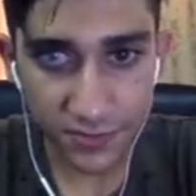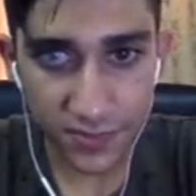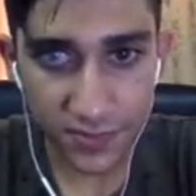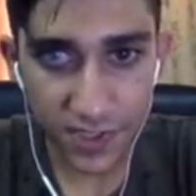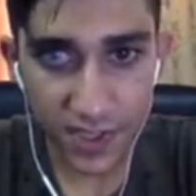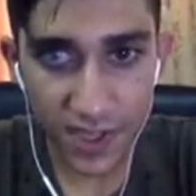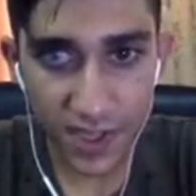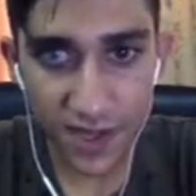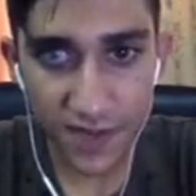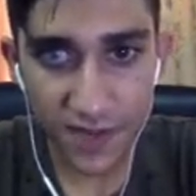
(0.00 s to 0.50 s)

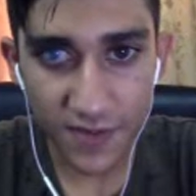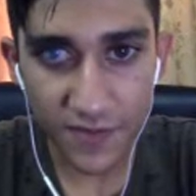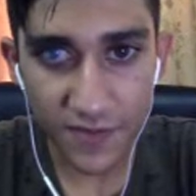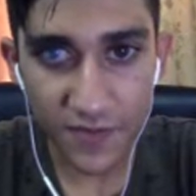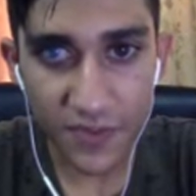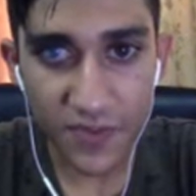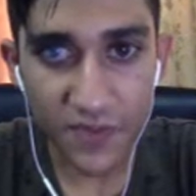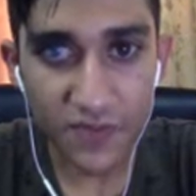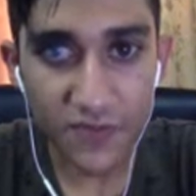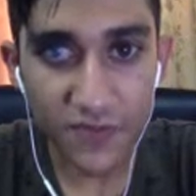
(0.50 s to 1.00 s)
Yeah,
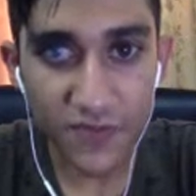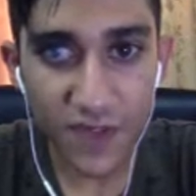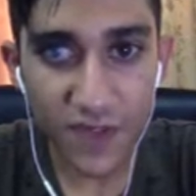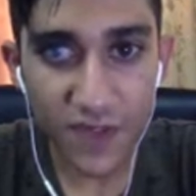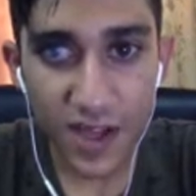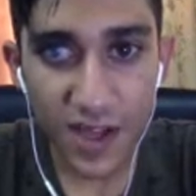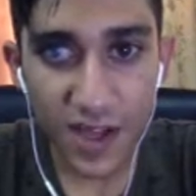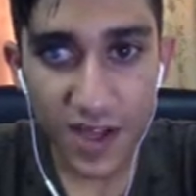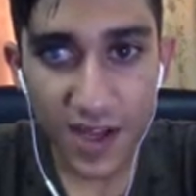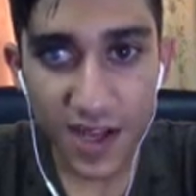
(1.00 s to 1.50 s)

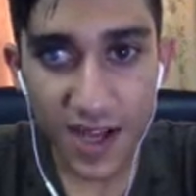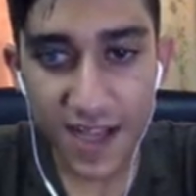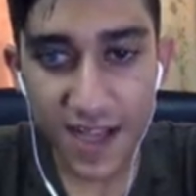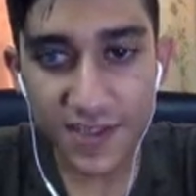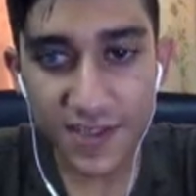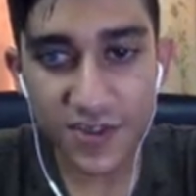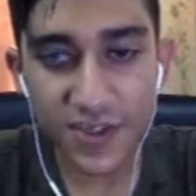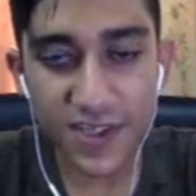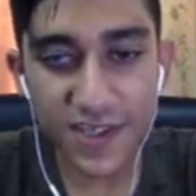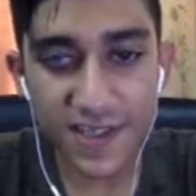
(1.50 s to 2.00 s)
as
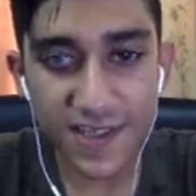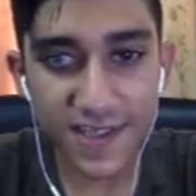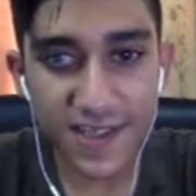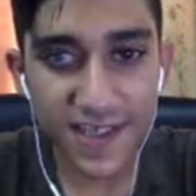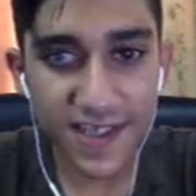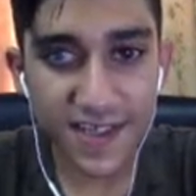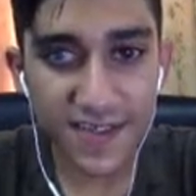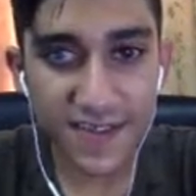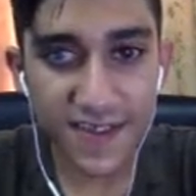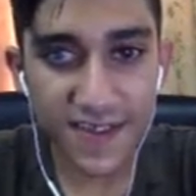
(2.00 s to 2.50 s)
you can
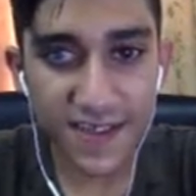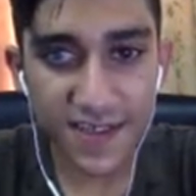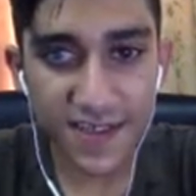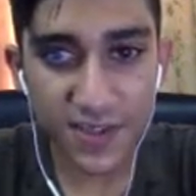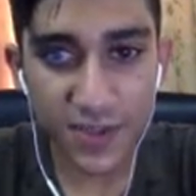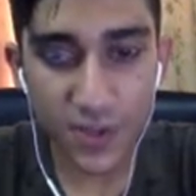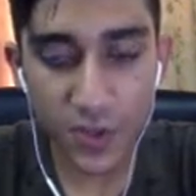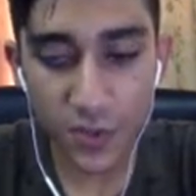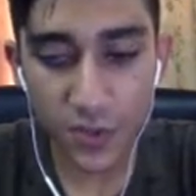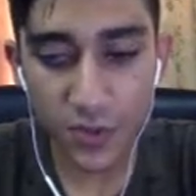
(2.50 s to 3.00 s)
see, there's
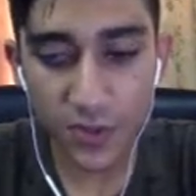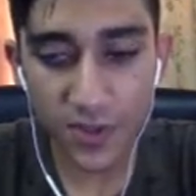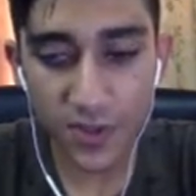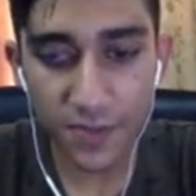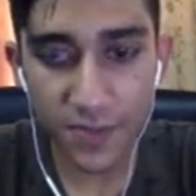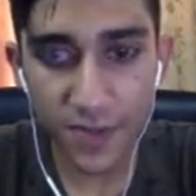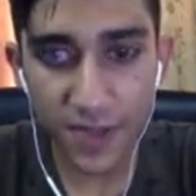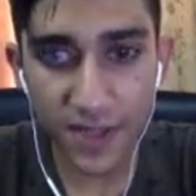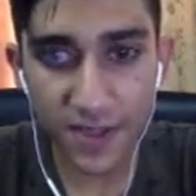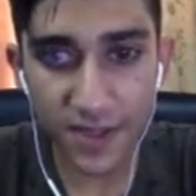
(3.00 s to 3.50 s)
no
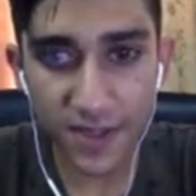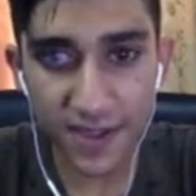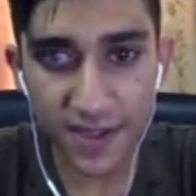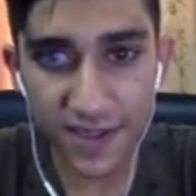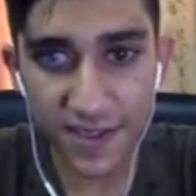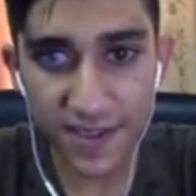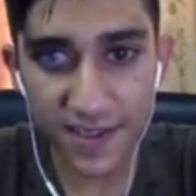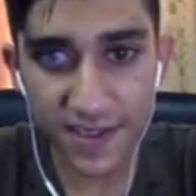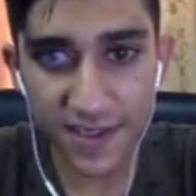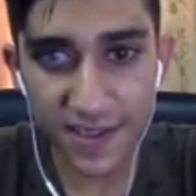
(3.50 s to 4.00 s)

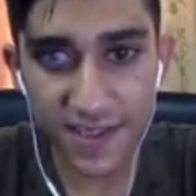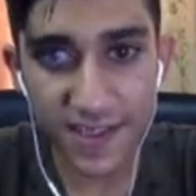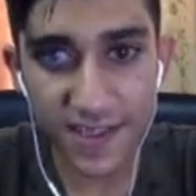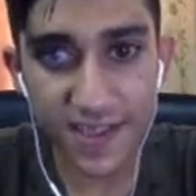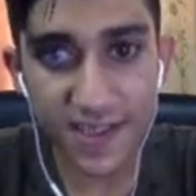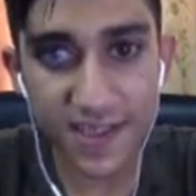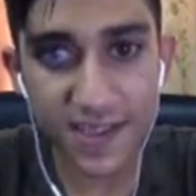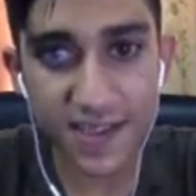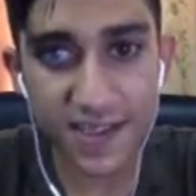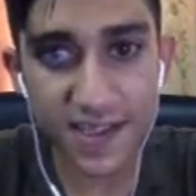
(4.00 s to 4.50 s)

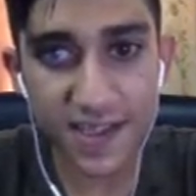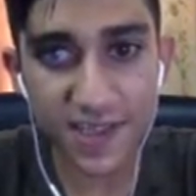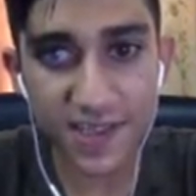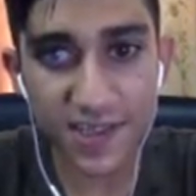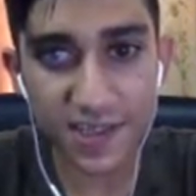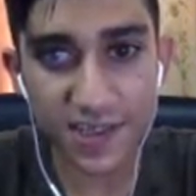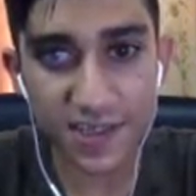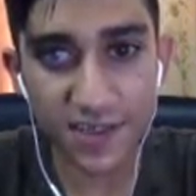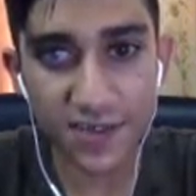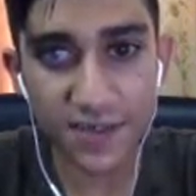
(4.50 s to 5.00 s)
dependencies
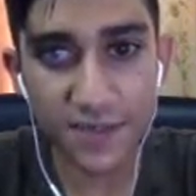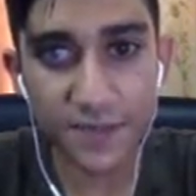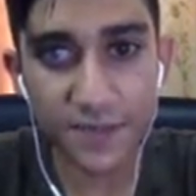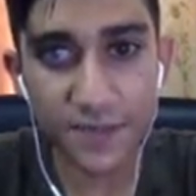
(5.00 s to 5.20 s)
section,